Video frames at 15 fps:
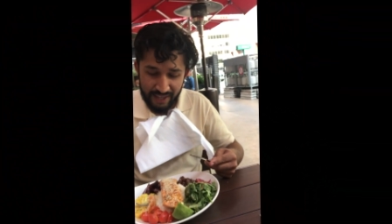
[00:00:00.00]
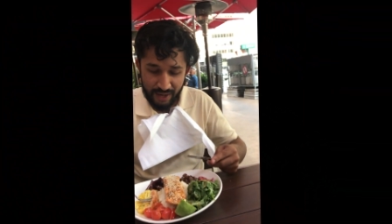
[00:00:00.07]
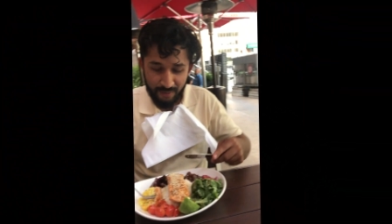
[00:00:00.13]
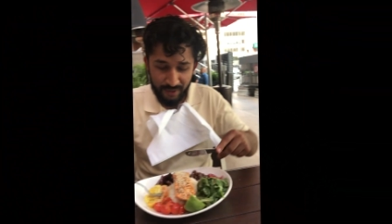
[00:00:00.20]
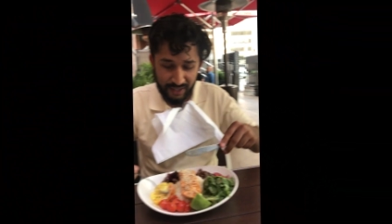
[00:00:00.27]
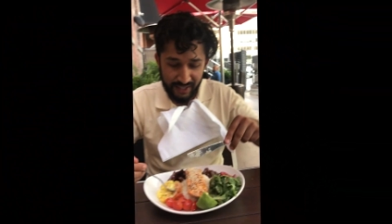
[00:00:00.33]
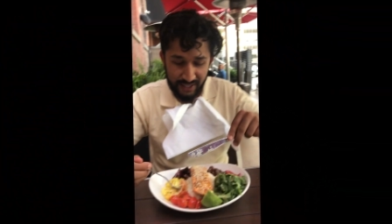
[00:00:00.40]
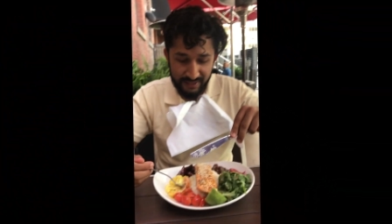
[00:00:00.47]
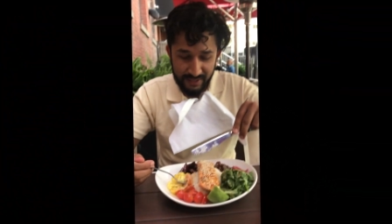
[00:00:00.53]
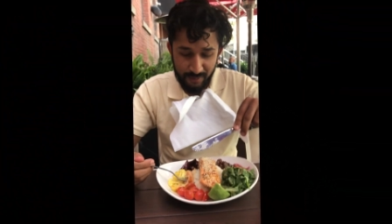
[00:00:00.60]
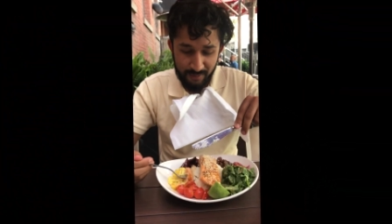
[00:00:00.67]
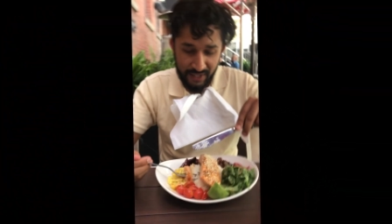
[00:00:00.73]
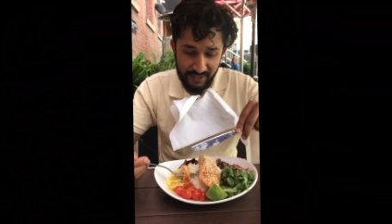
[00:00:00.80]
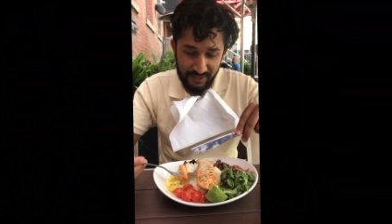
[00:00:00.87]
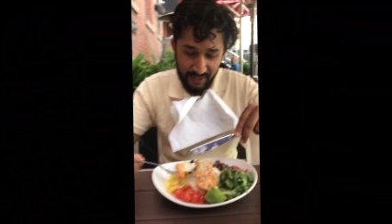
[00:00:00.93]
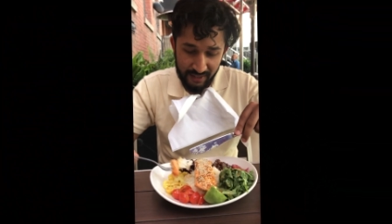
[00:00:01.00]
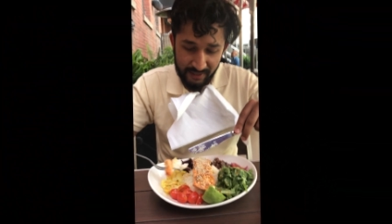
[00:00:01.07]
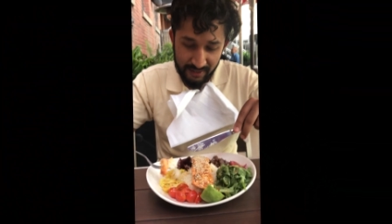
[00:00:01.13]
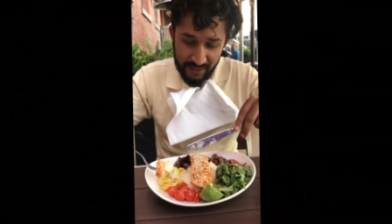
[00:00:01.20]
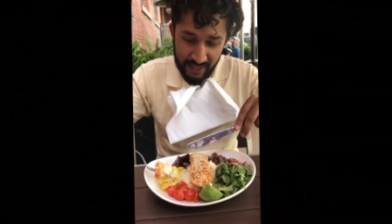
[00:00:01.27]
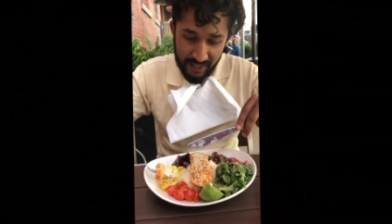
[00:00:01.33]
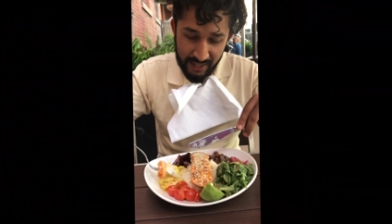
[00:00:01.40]
And we're gonna get some rice on the
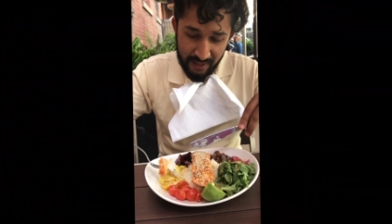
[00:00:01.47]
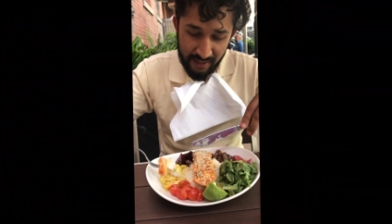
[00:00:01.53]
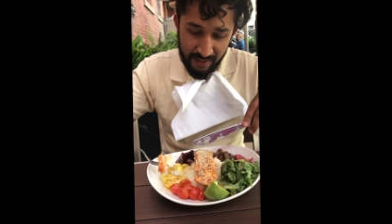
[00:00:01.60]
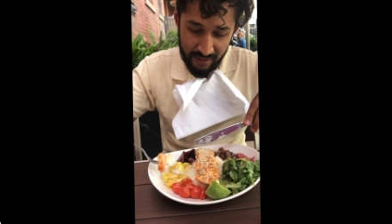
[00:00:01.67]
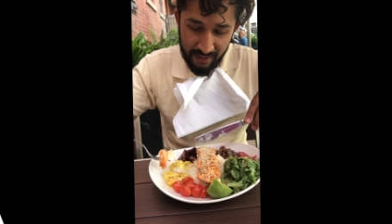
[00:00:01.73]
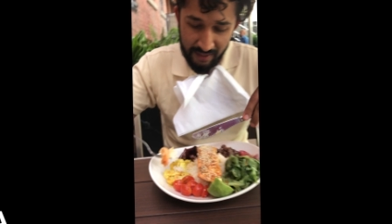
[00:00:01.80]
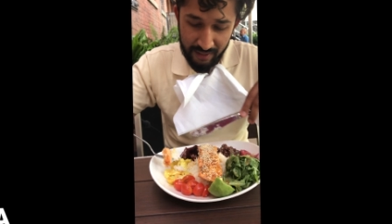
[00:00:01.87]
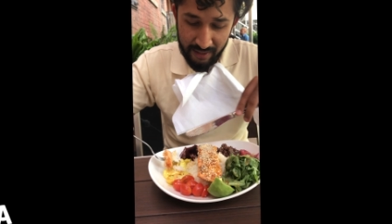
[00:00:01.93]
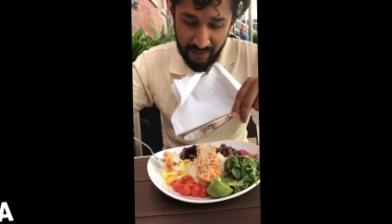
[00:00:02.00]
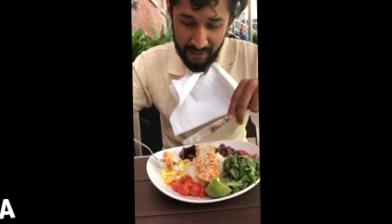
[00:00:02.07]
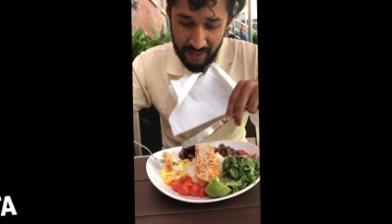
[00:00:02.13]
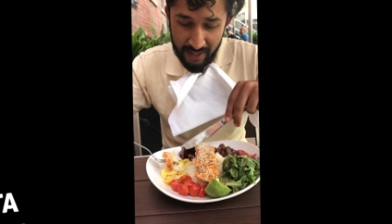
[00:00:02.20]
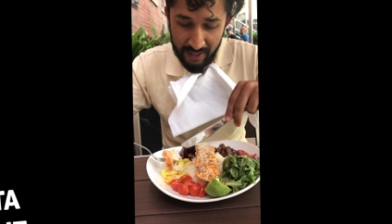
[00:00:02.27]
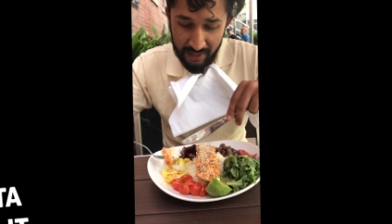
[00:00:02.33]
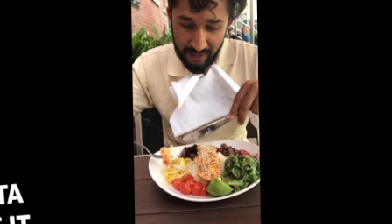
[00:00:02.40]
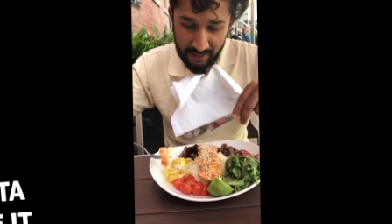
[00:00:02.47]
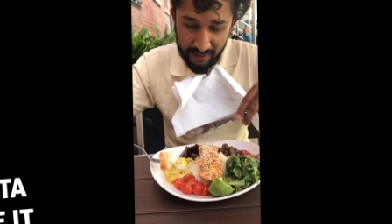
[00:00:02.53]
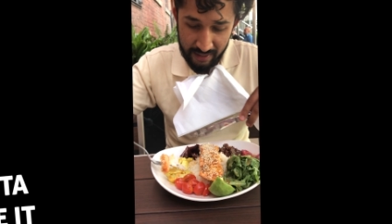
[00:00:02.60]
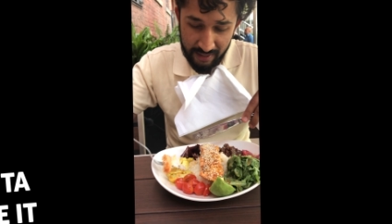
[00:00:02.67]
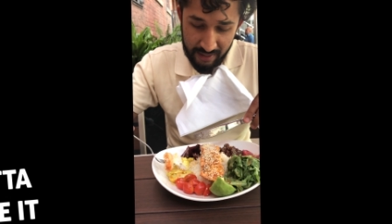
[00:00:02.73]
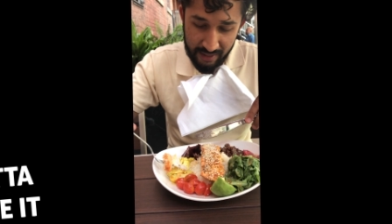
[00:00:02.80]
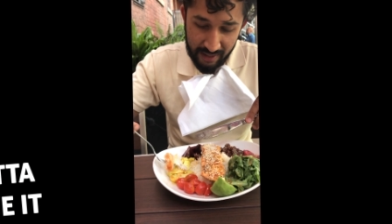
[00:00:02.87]
side
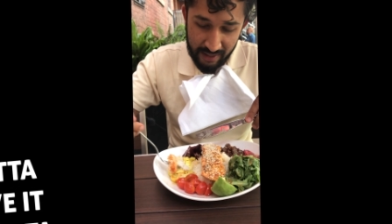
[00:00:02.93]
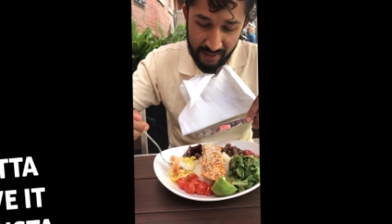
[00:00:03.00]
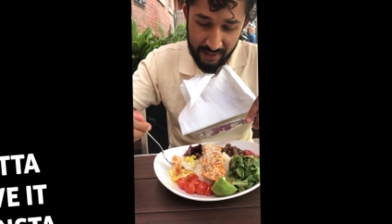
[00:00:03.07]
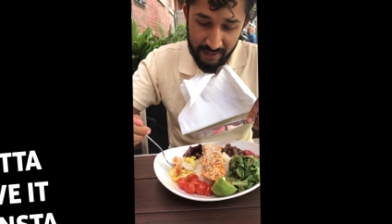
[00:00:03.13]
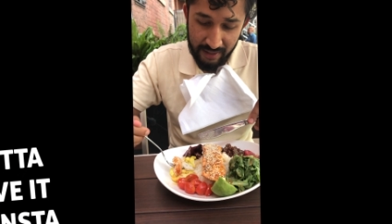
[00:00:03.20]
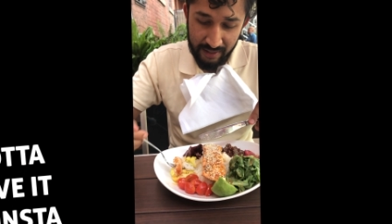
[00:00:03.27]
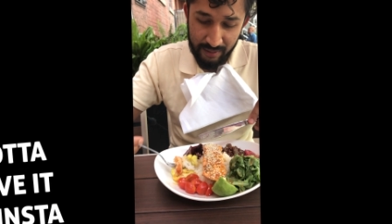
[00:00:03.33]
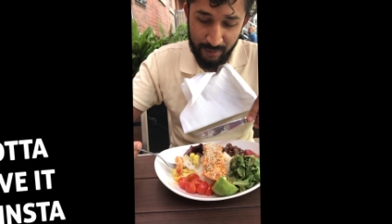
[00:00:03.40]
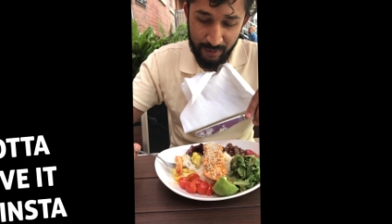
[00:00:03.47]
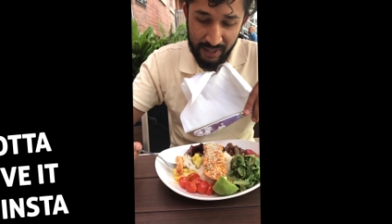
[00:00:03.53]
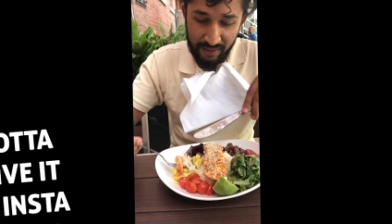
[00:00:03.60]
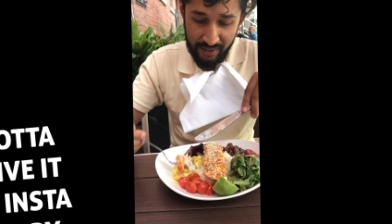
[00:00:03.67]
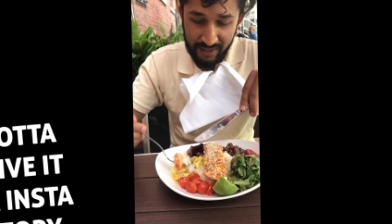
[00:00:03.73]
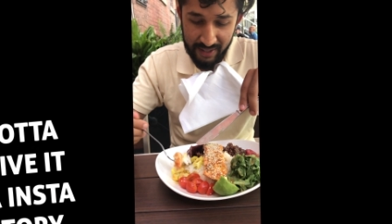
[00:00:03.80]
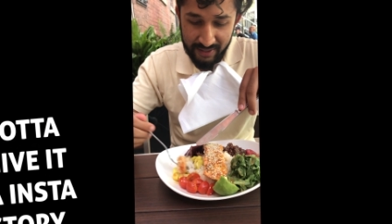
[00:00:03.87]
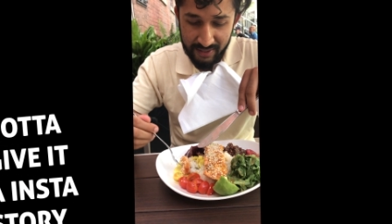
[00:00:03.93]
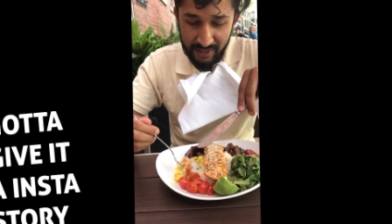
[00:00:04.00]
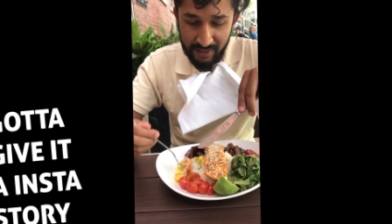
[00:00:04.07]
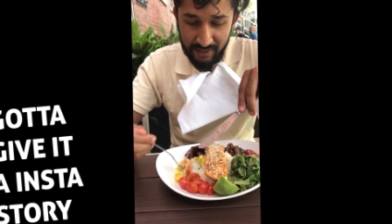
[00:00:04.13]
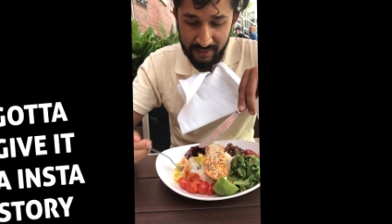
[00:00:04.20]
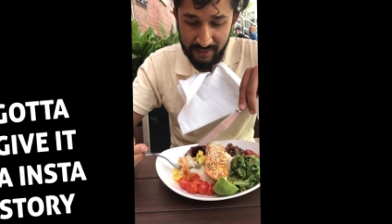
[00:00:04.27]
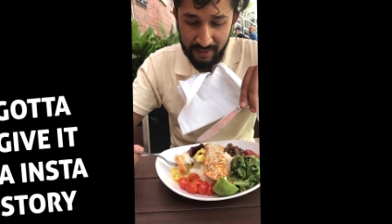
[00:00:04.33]
and whatever this
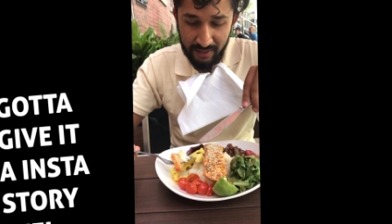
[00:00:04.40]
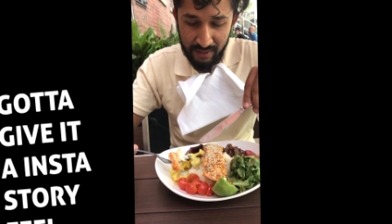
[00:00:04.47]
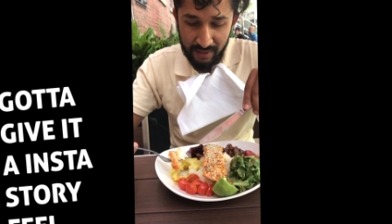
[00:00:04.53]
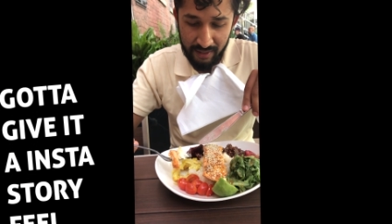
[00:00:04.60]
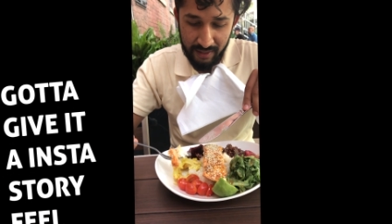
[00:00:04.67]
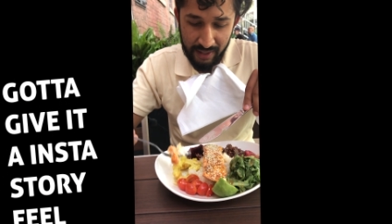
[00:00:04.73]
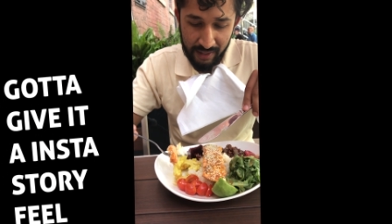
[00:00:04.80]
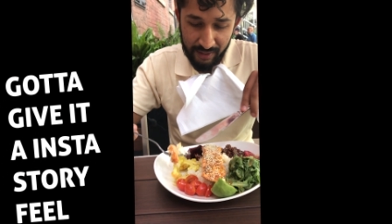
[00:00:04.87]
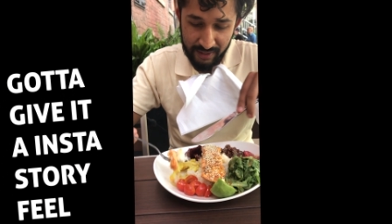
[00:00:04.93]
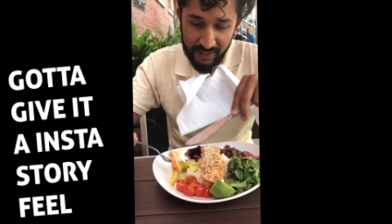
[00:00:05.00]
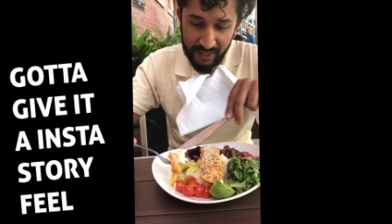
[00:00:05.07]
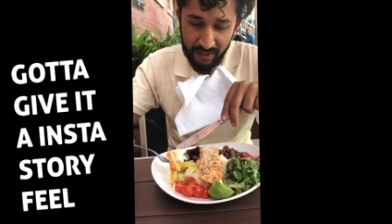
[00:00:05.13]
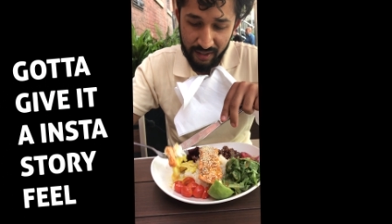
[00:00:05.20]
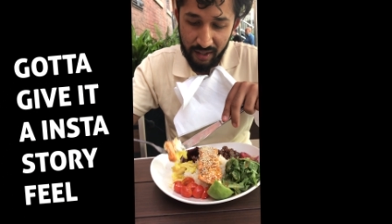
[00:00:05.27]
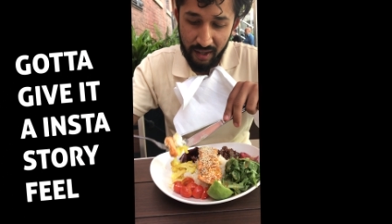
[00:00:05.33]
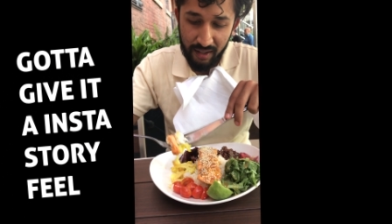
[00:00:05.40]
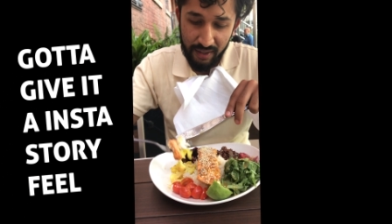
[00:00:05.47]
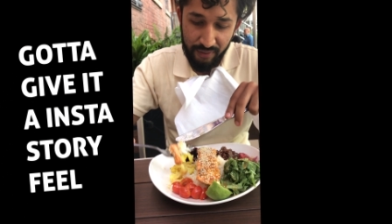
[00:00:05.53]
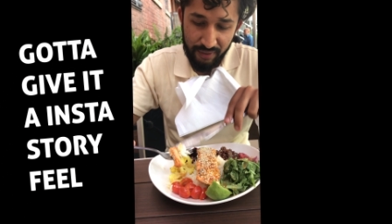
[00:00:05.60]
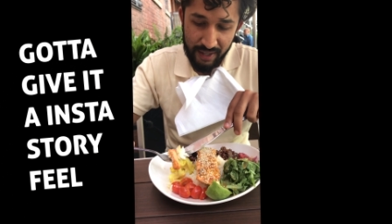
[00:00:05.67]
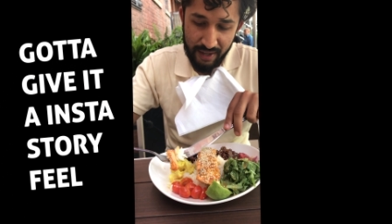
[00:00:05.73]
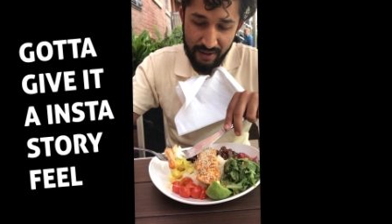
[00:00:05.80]
is. It looks like a
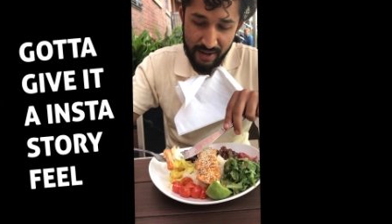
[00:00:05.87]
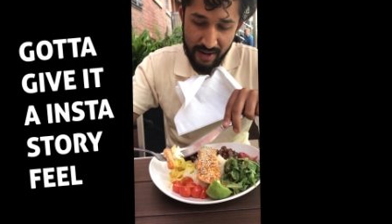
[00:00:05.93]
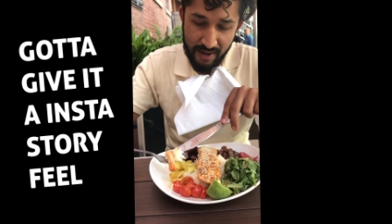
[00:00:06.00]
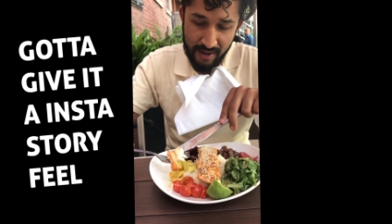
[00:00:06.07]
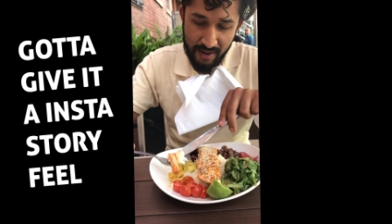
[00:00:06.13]
cauliflower.